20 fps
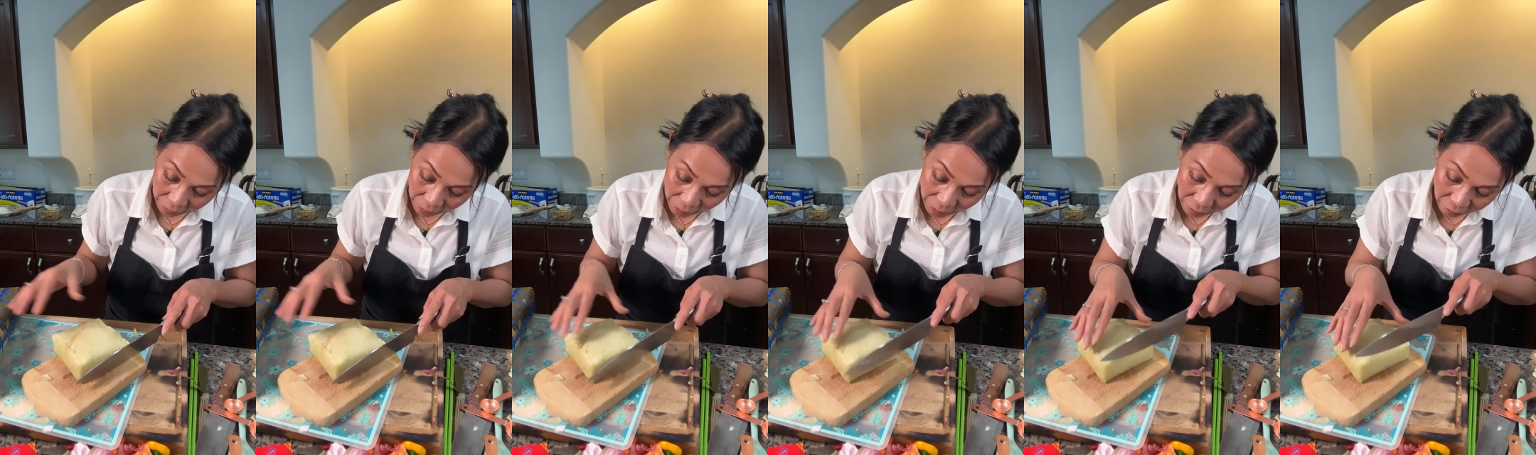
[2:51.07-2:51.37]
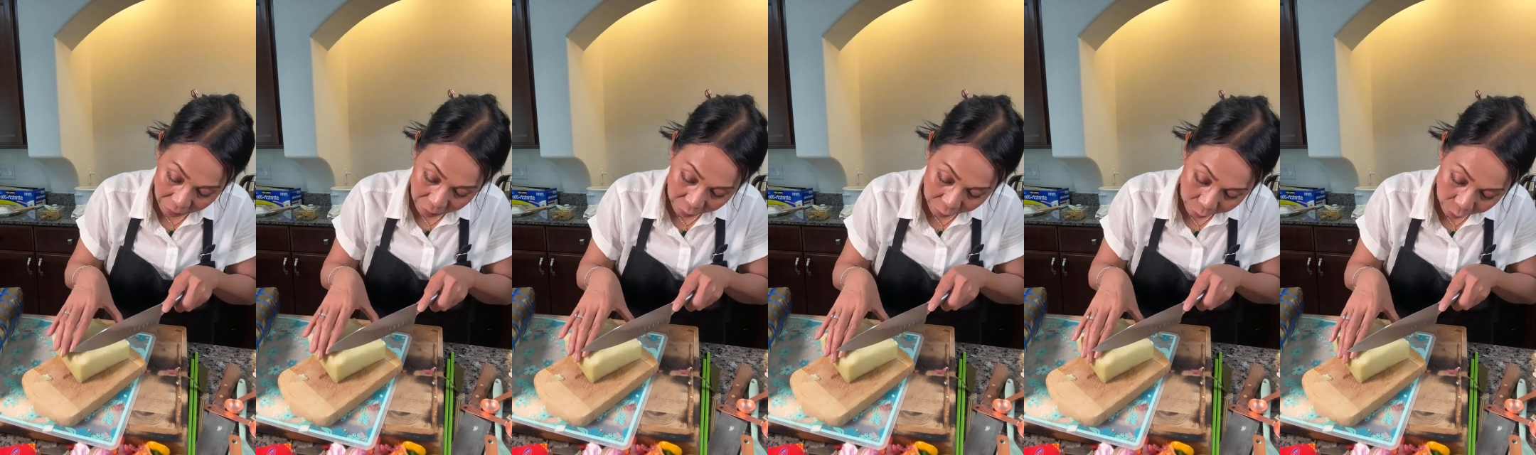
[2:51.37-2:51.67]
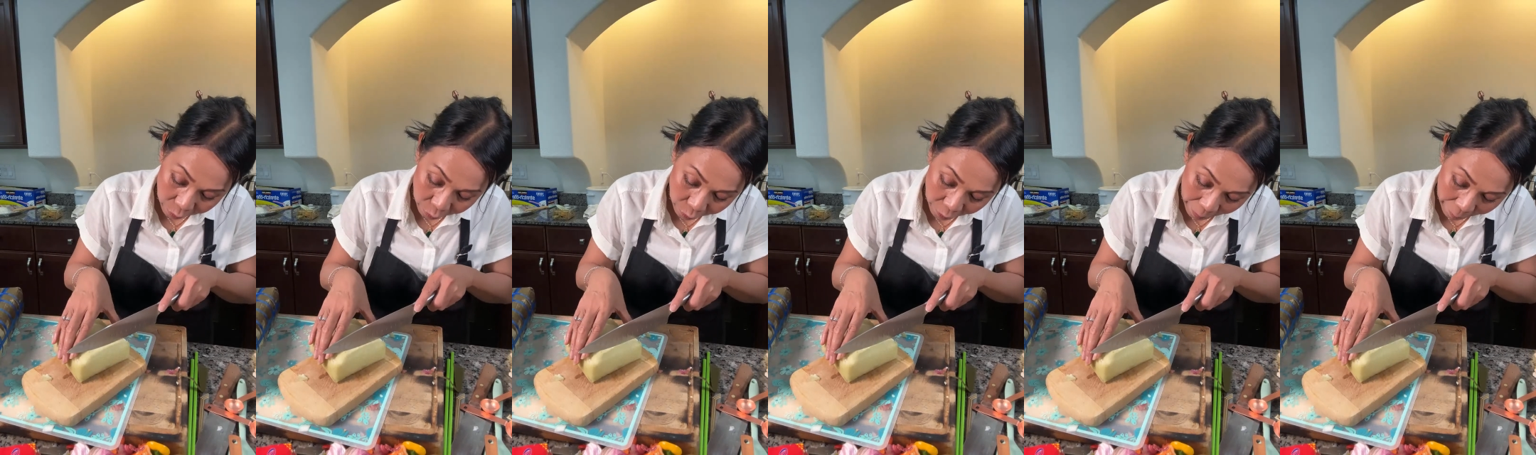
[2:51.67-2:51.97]
I don't know
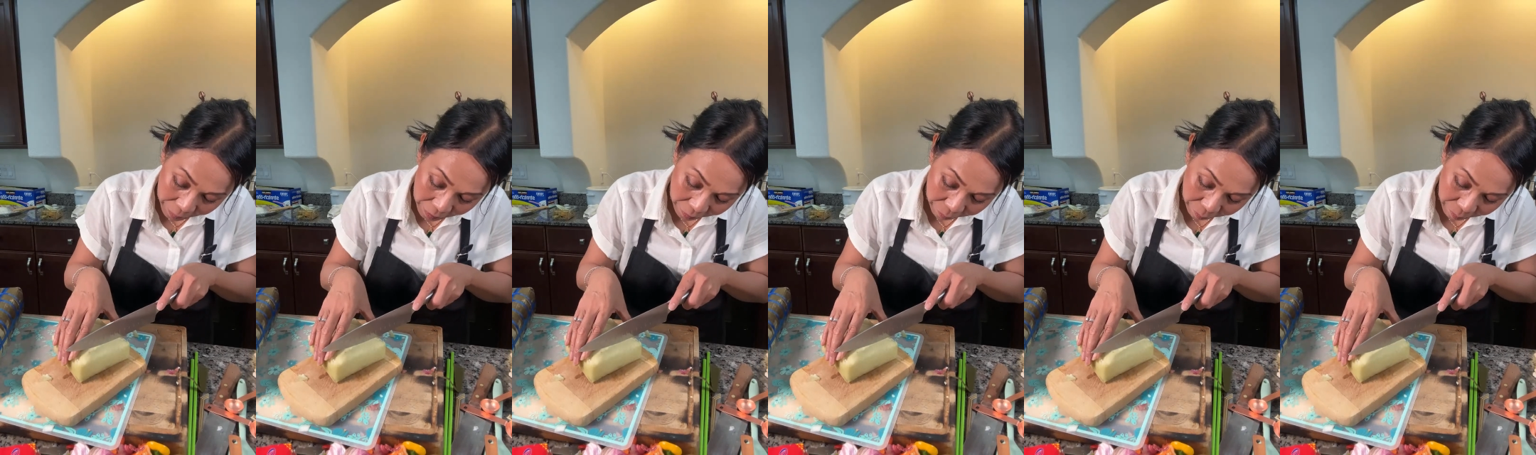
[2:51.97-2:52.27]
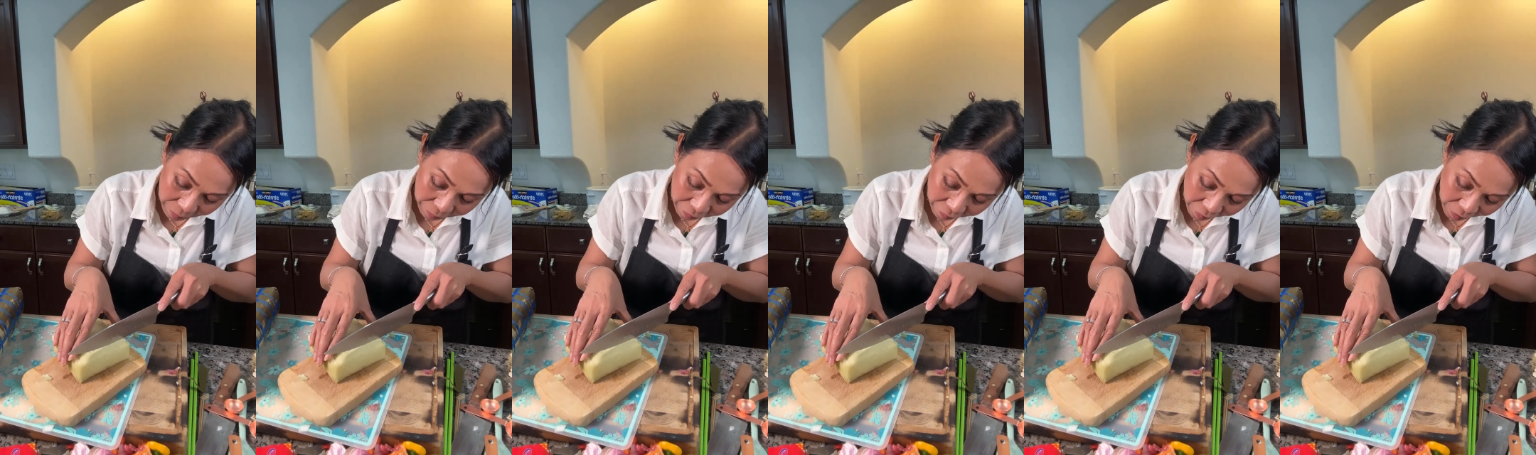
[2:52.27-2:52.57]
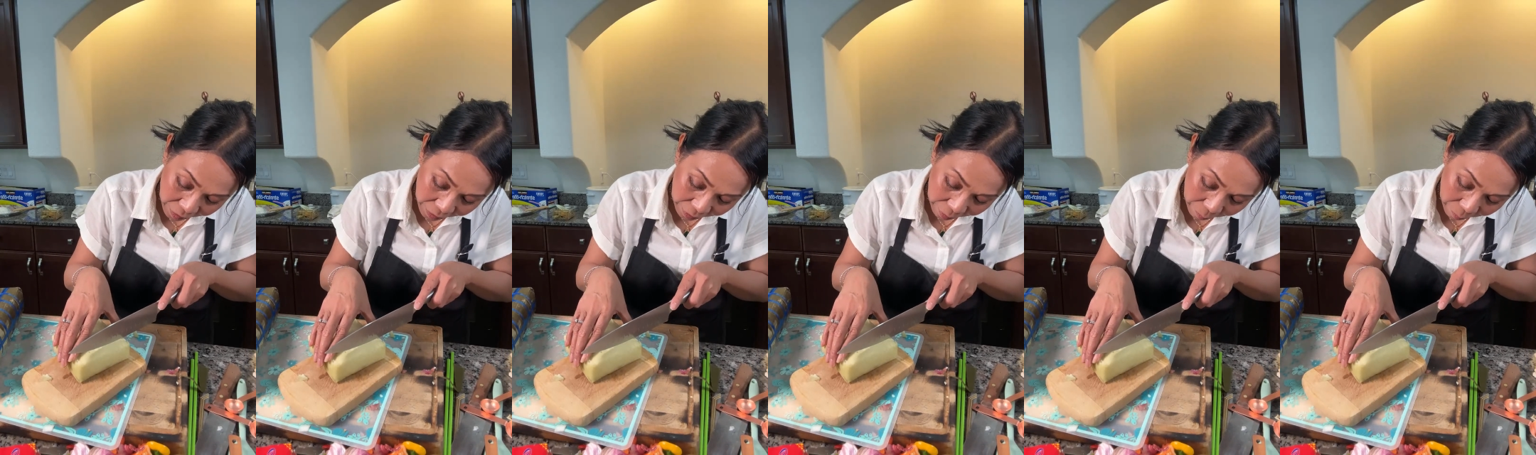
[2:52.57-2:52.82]
who I'm gonna be feeding.